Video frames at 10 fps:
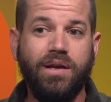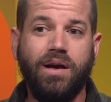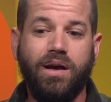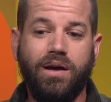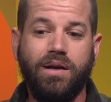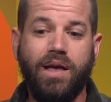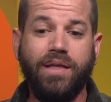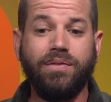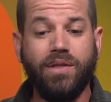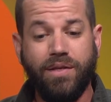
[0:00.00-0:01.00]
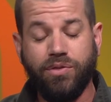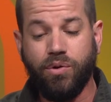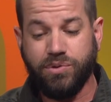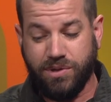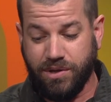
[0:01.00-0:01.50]
and
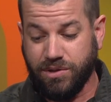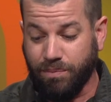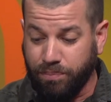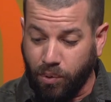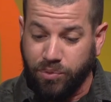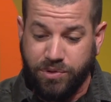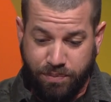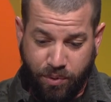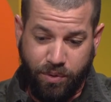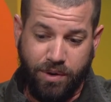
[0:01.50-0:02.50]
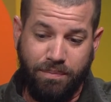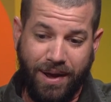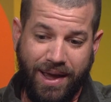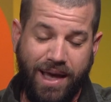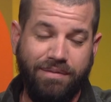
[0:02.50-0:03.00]
those things are both supported
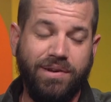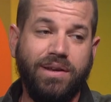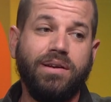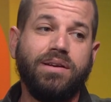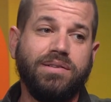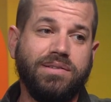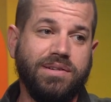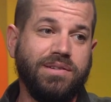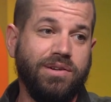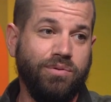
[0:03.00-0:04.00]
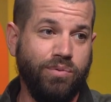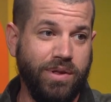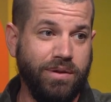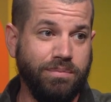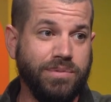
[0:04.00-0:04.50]
by having consistent
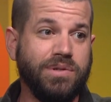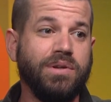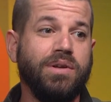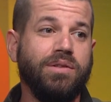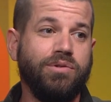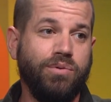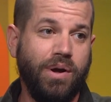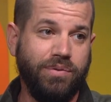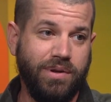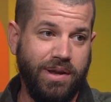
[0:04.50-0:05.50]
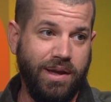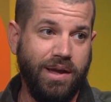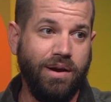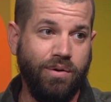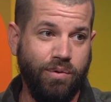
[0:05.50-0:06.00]
rhythms throughout the day
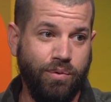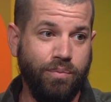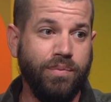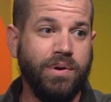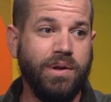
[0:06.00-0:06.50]
at home.